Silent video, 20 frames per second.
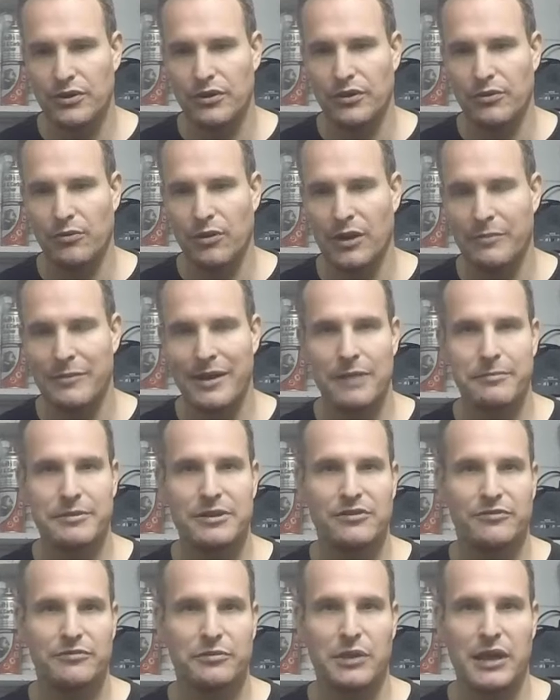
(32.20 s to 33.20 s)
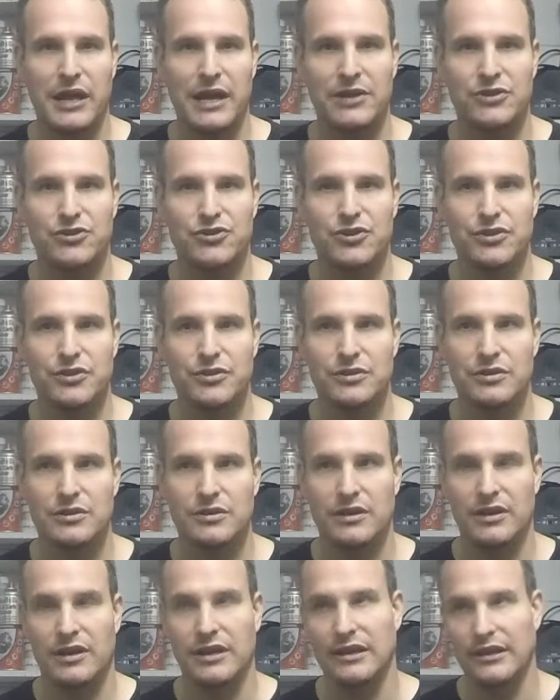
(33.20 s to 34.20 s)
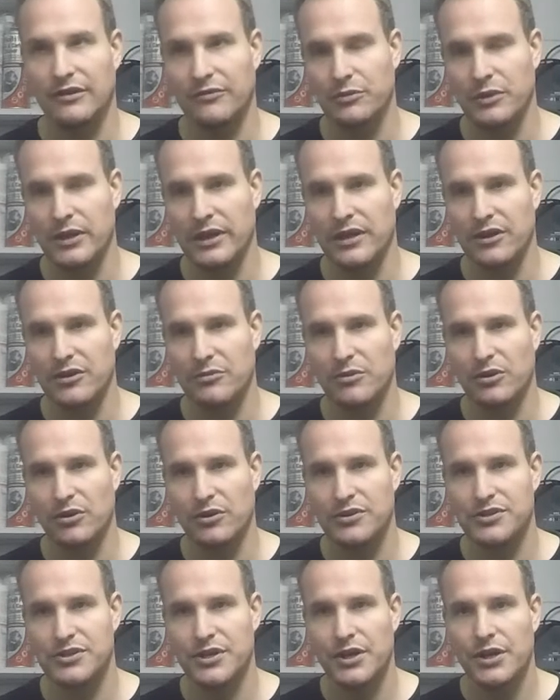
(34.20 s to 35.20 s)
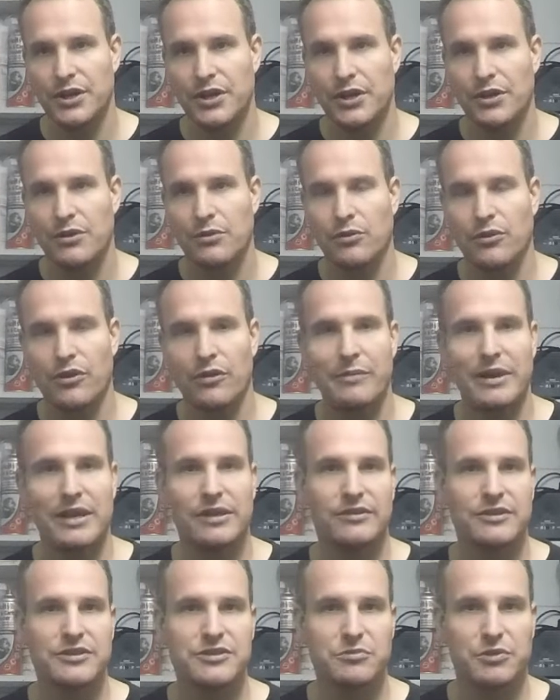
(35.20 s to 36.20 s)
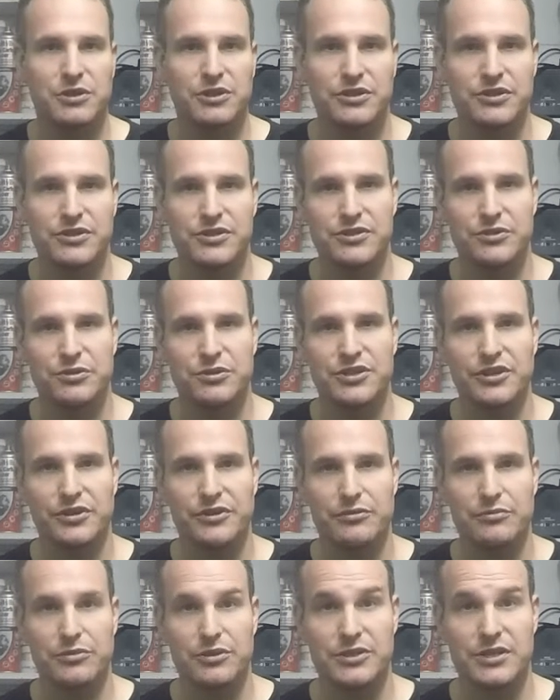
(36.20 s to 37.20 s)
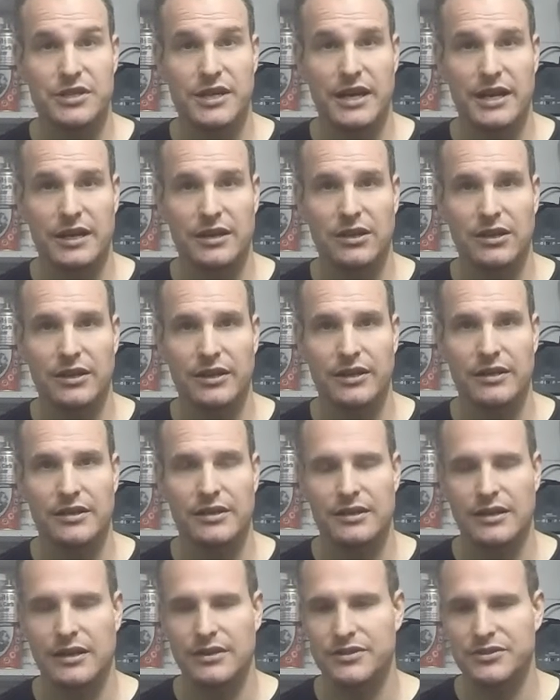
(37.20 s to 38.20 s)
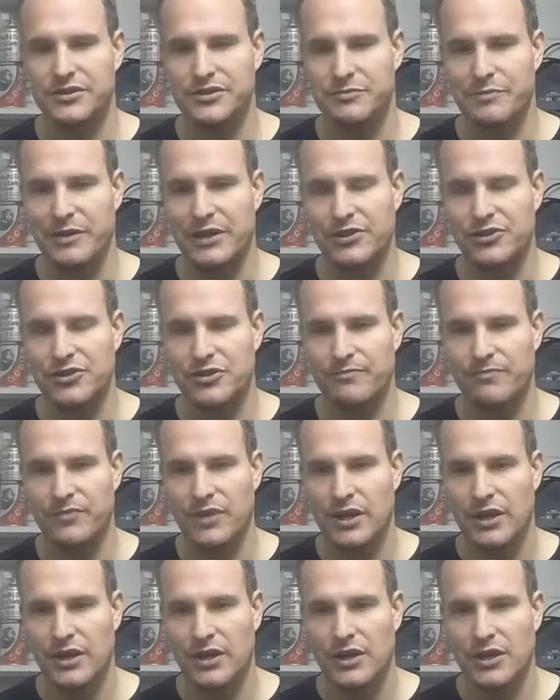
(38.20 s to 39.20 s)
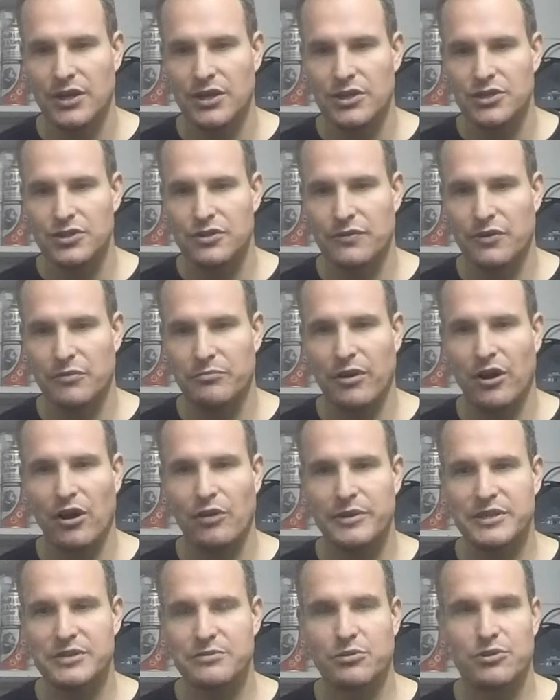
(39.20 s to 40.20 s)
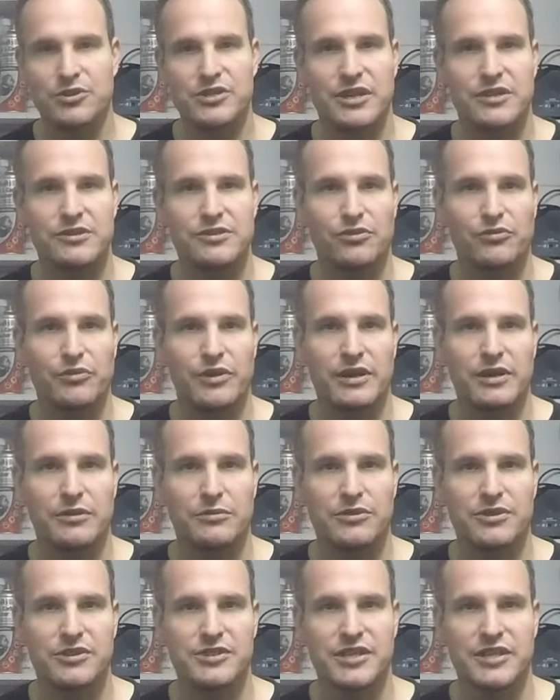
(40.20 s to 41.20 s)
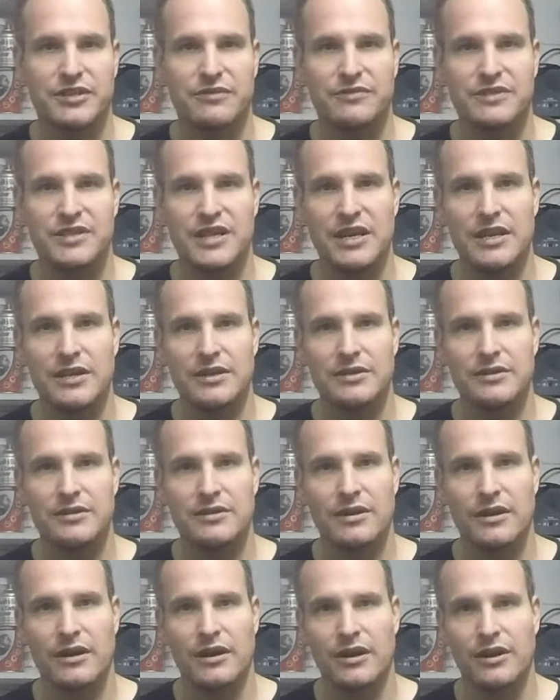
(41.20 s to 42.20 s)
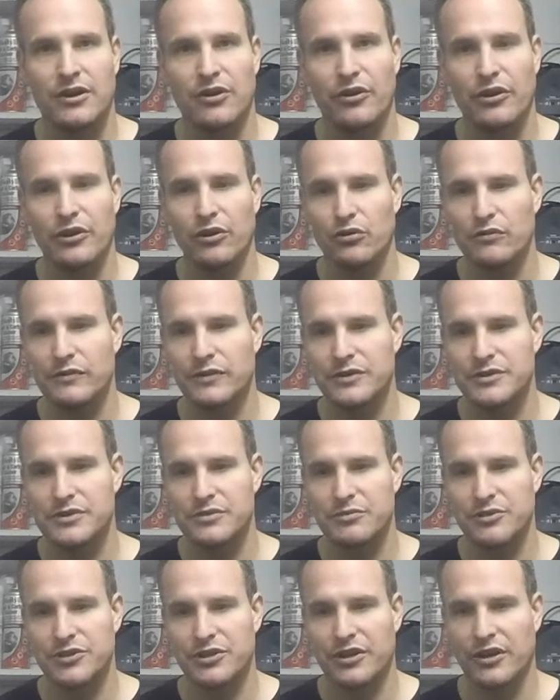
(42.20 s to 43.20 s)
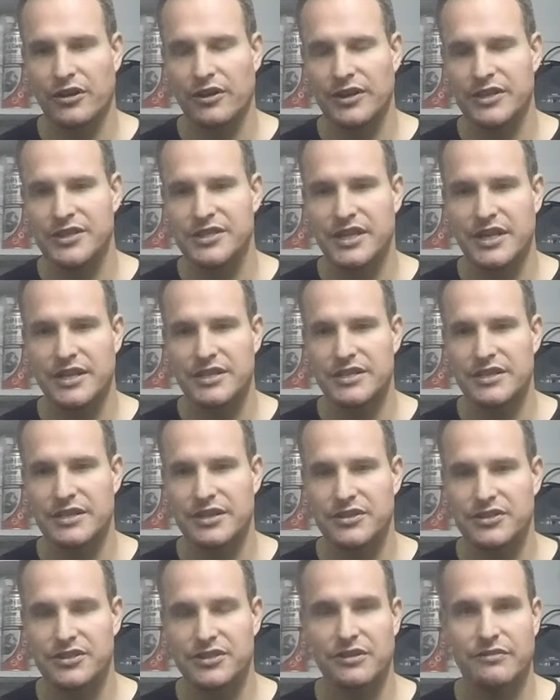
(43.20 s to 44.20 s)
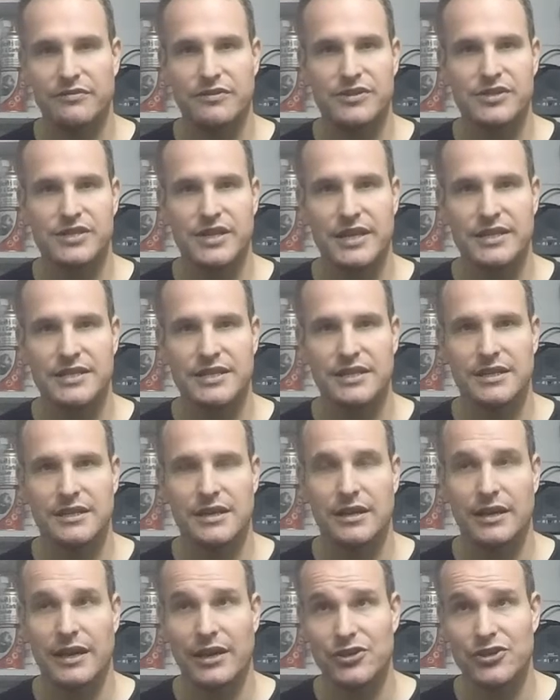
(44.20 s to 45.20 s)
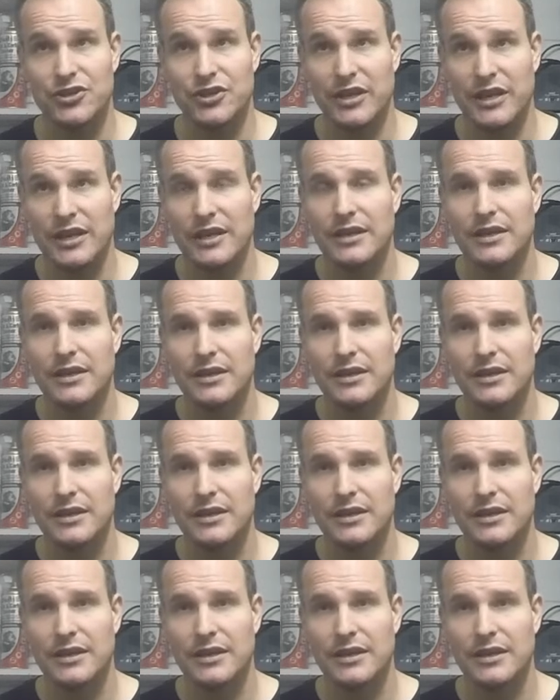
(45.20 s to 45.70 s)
that while I'm happy enough with the engine, I can live with the gearbox, one of the main things I wanted to sort out was the handling and the suspension. So I've gone partway towards that already with a set of Tein coilovers, which are currently set to their stiffest setting and actually